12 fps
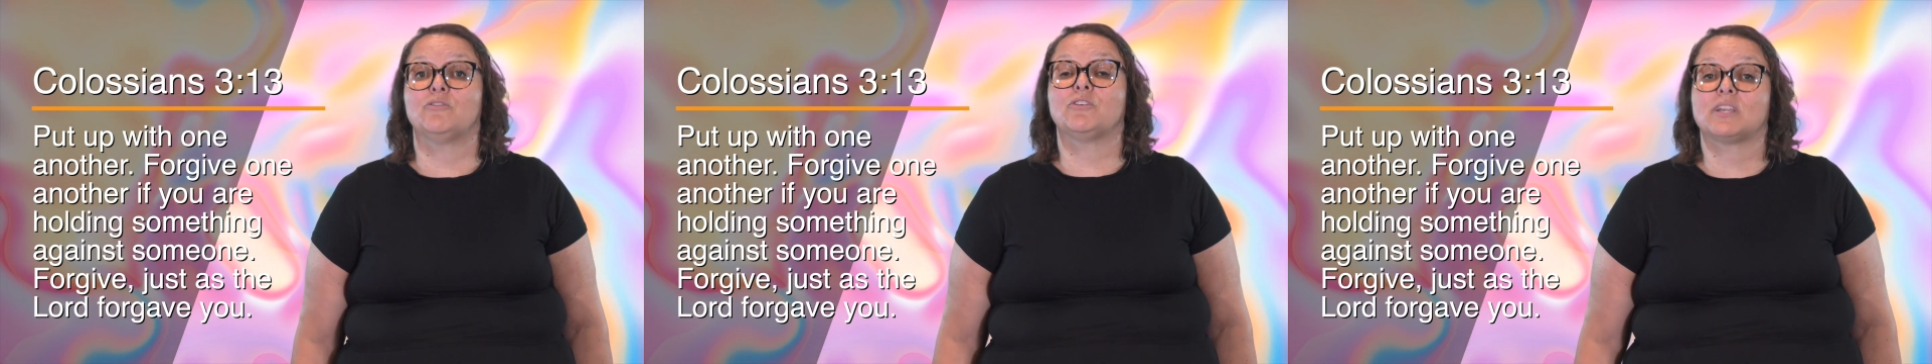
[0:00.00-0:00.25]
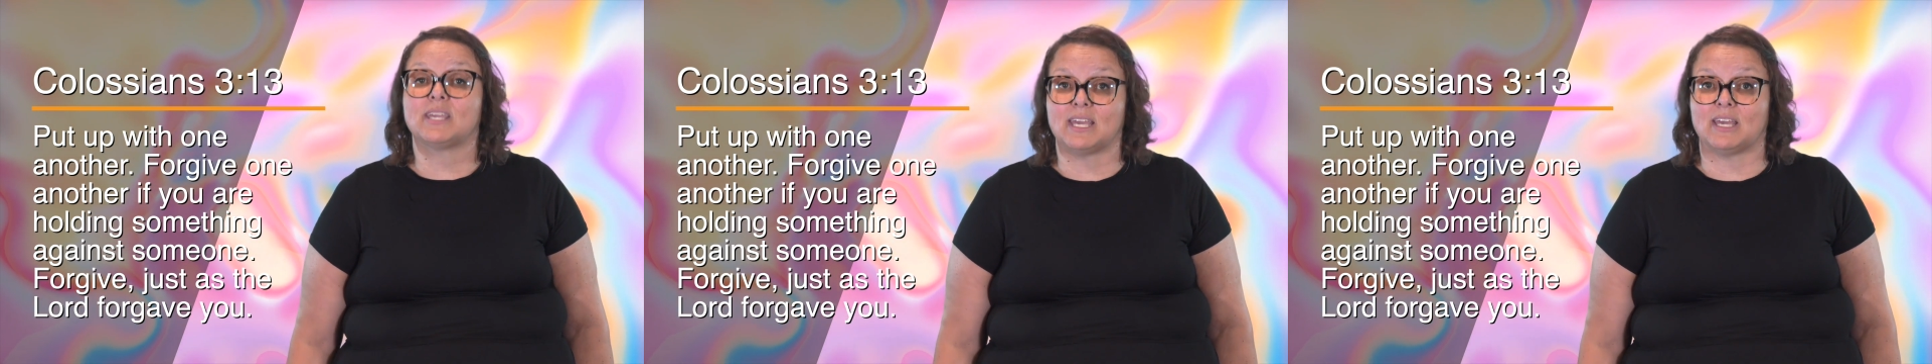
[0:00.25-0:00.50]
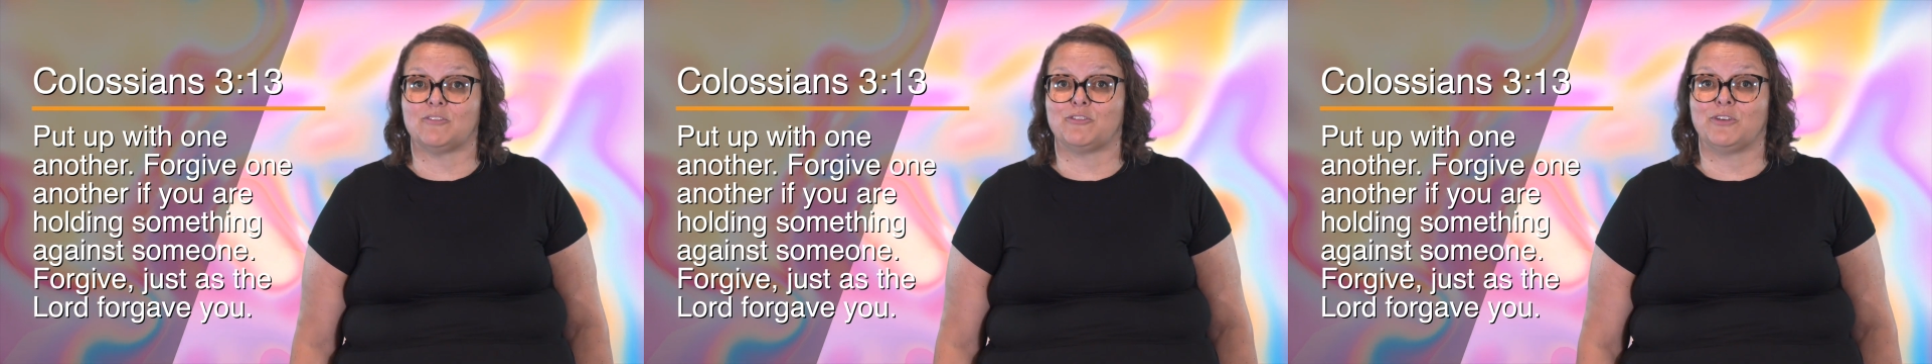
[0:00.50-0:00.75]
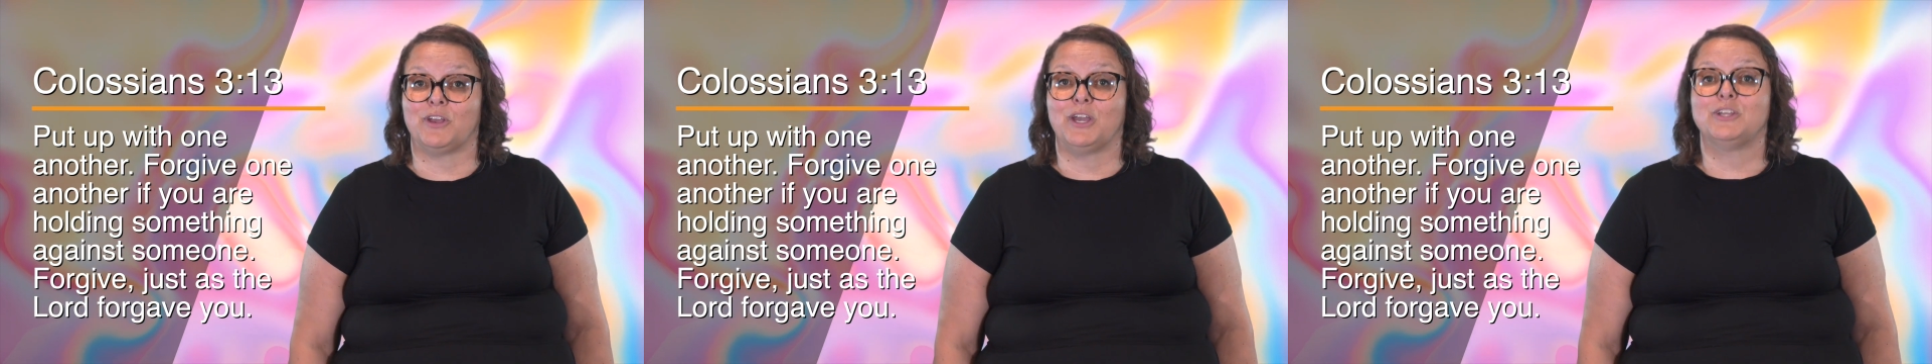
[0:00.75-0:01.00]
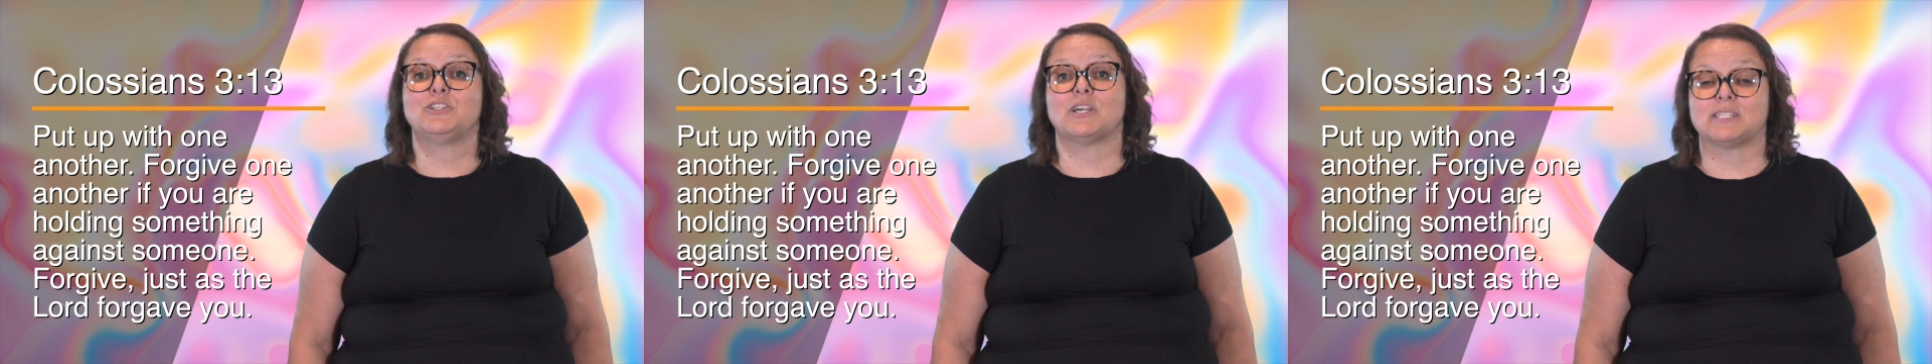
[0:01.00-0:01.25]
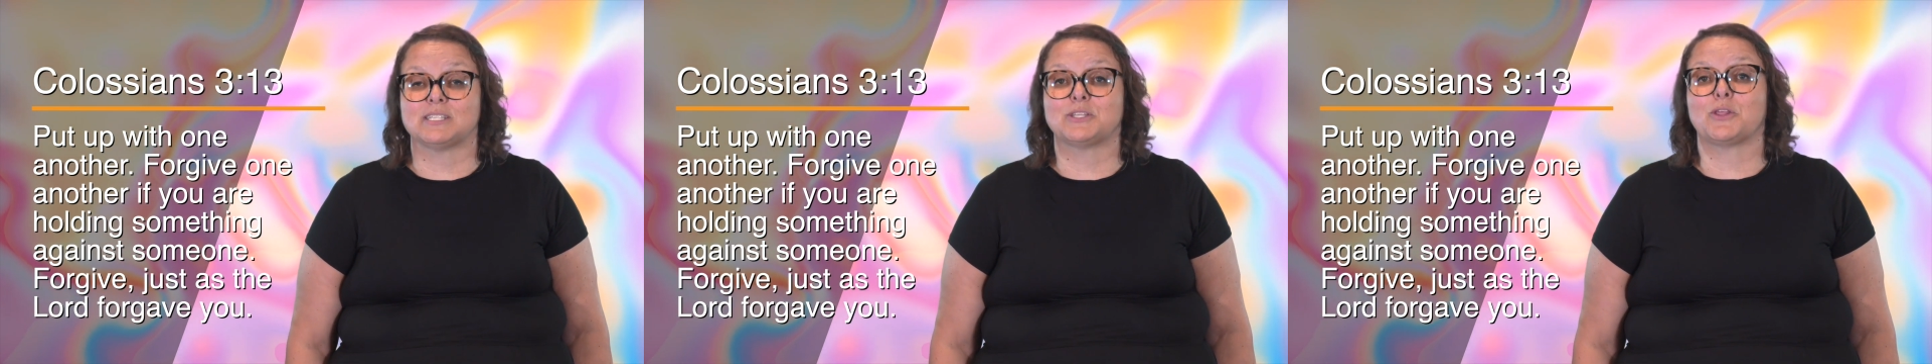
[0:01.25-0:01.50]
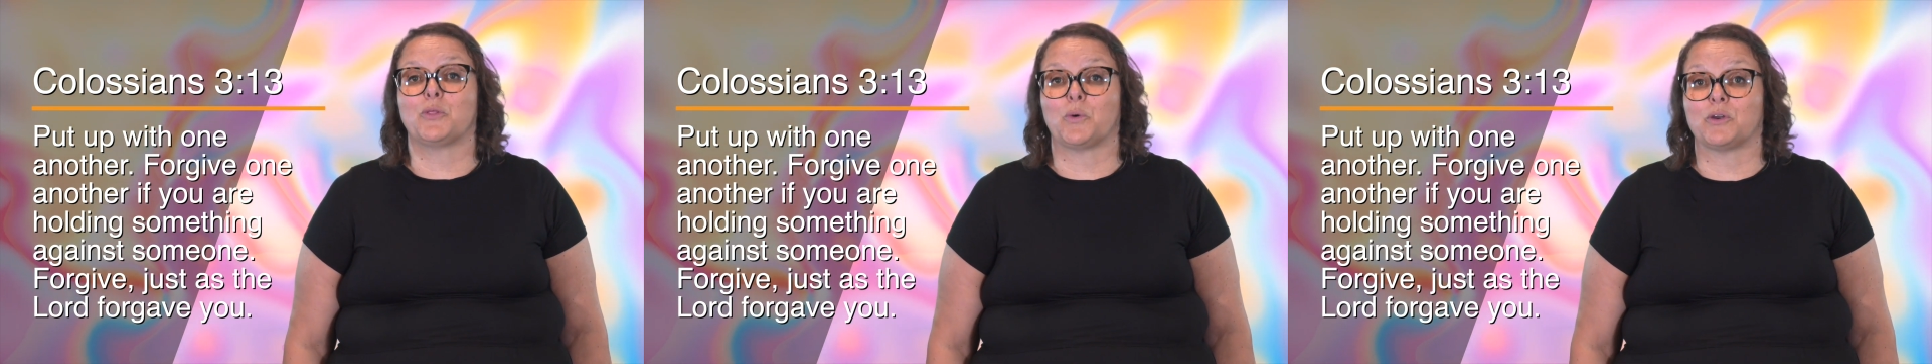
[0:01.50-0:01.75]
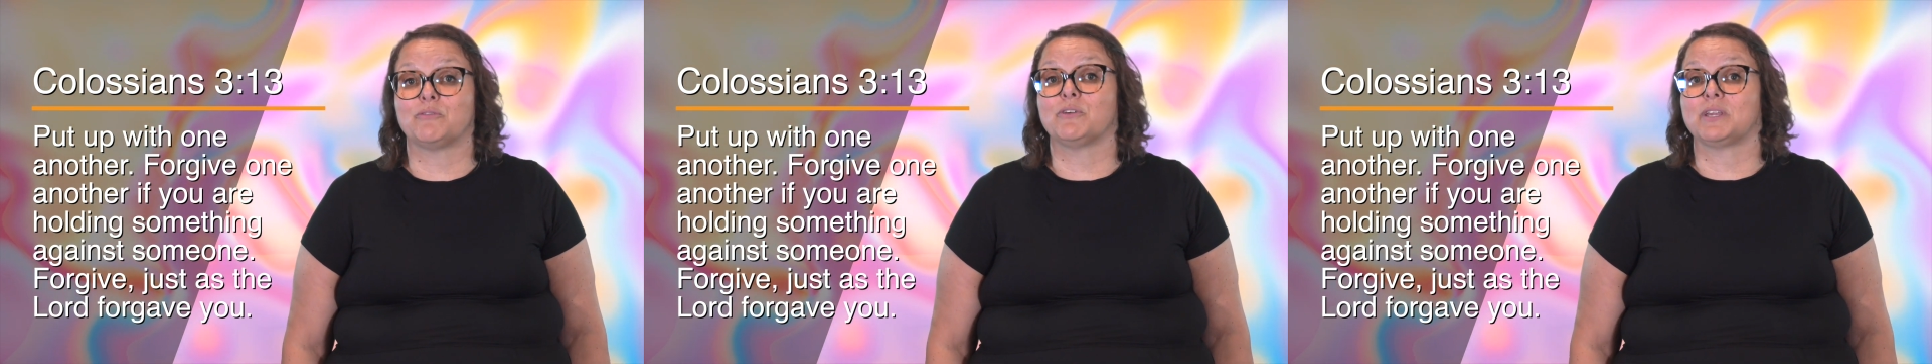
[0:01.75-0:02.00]
Forgive, just as the
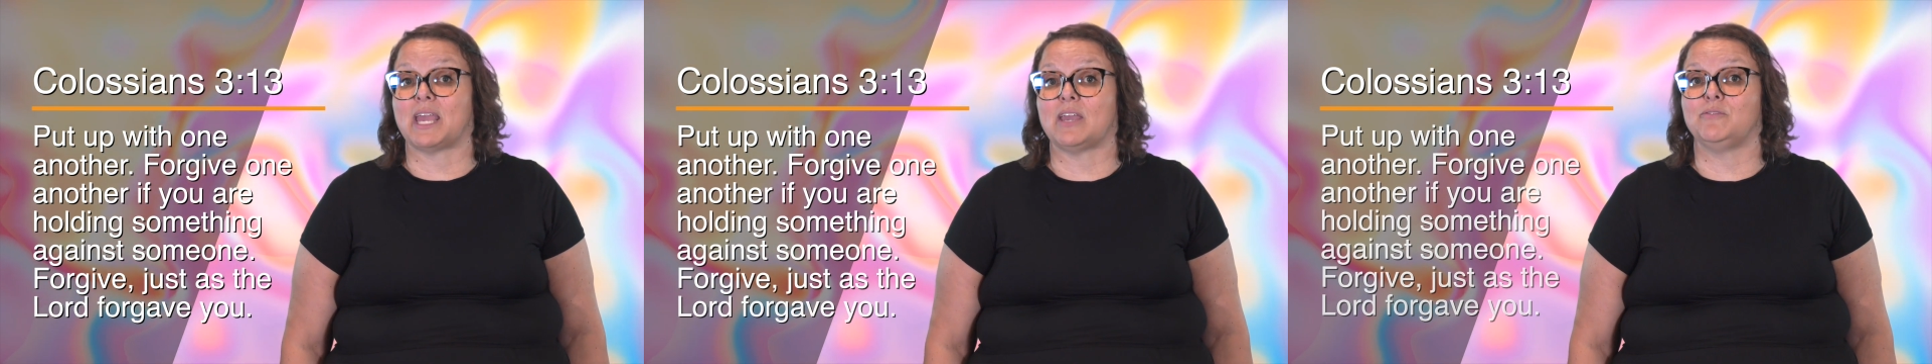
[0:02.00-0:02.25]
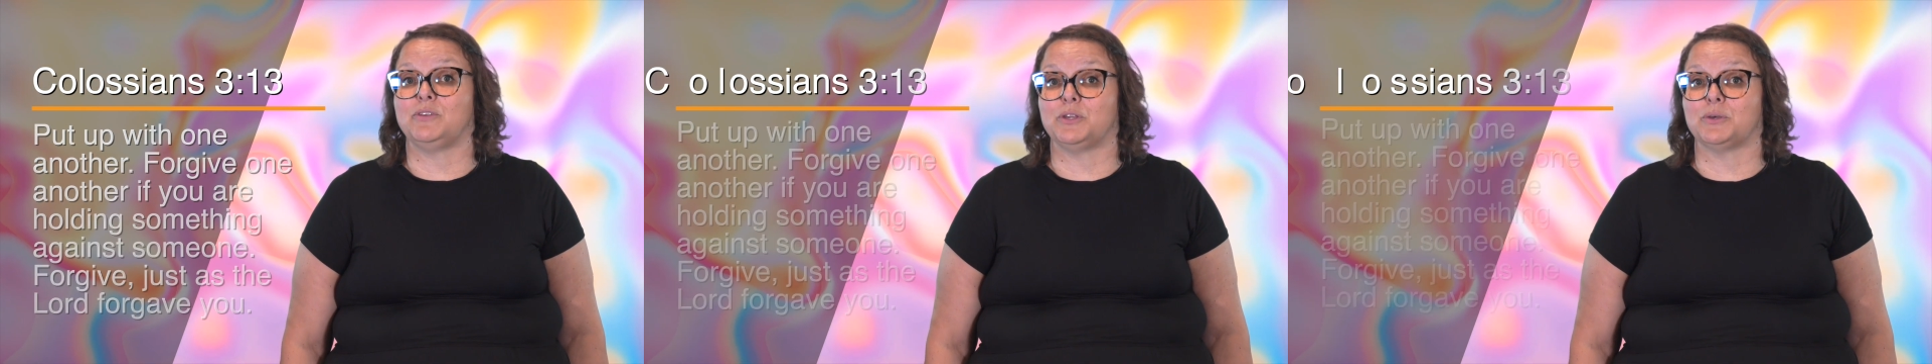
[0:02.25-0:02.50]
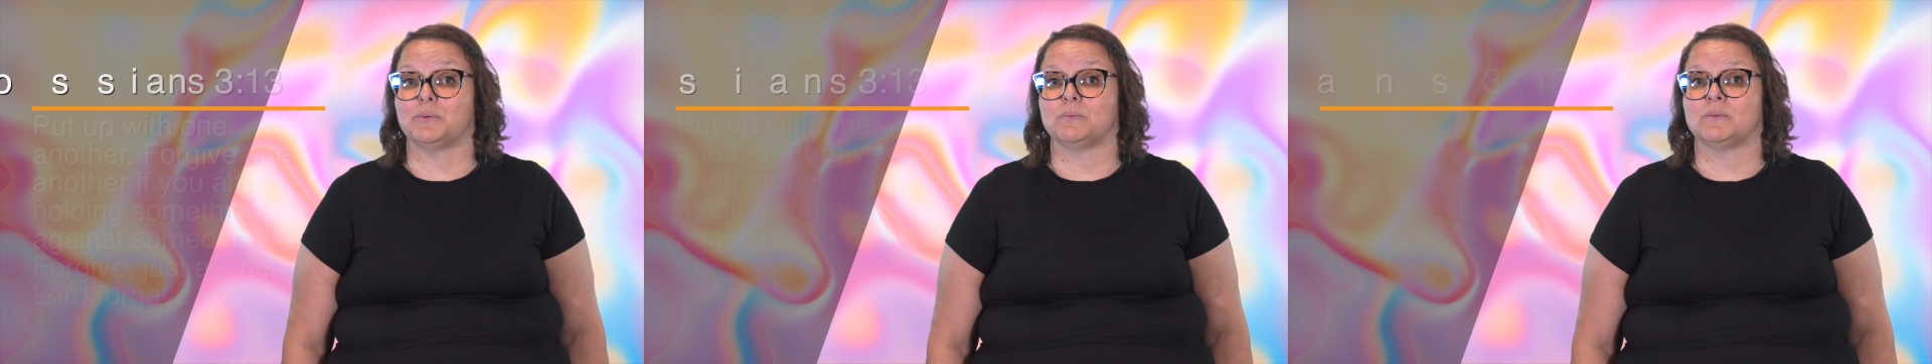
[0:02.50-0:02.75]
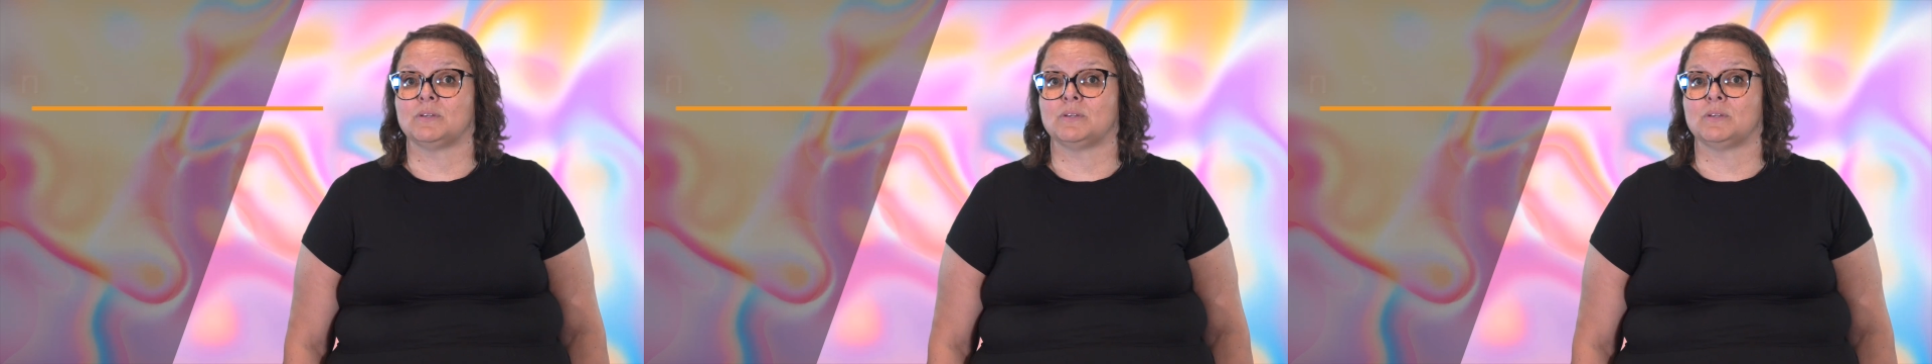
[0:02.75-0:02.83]
Lord forgave you.